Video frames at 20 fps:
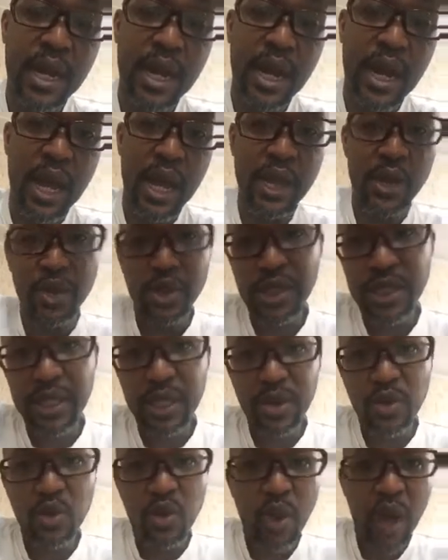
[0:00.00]
I don't
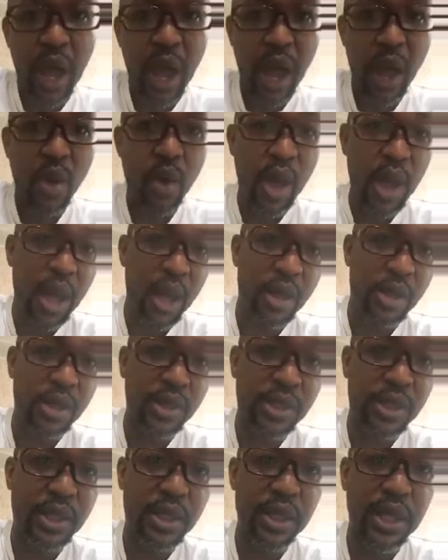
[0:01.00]
see how
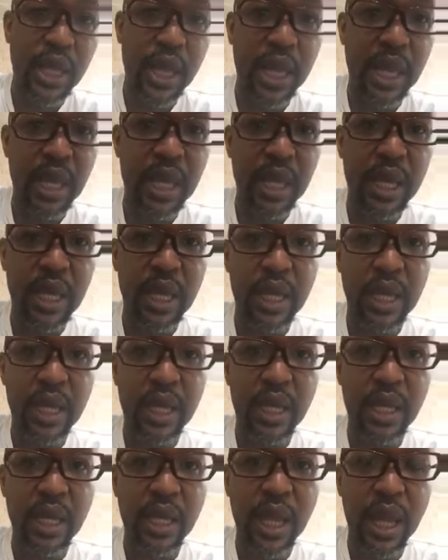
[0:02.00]
else
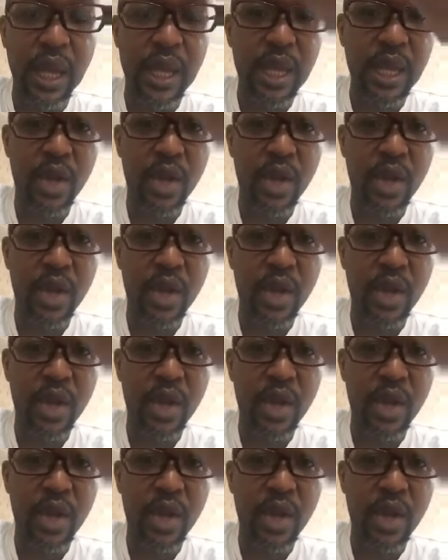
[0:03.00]
an